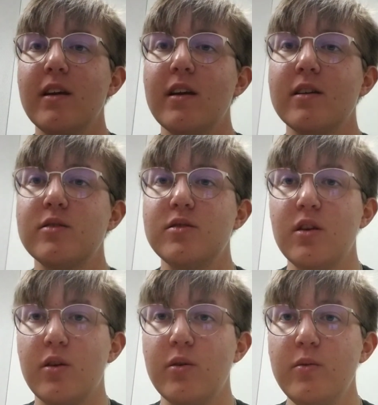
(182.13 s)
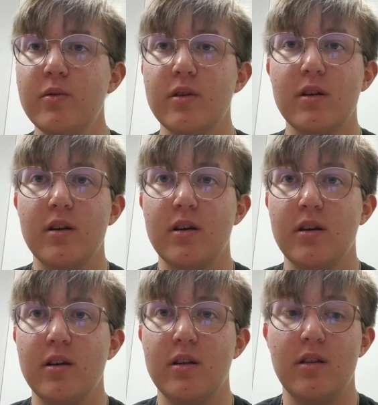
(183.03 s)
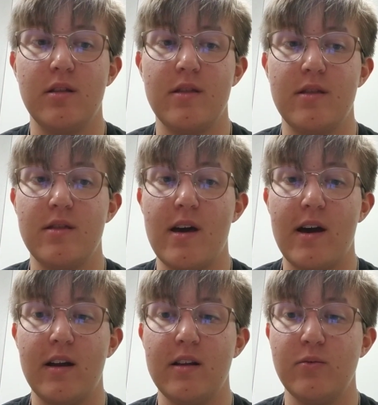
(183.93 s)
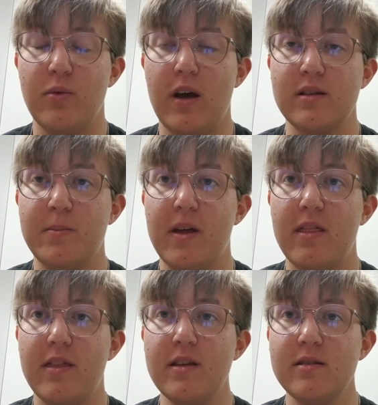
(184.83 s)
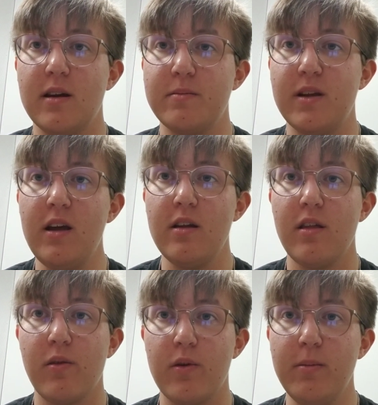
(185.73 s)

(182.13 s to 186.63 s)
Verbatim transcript: so uh, that has been this update three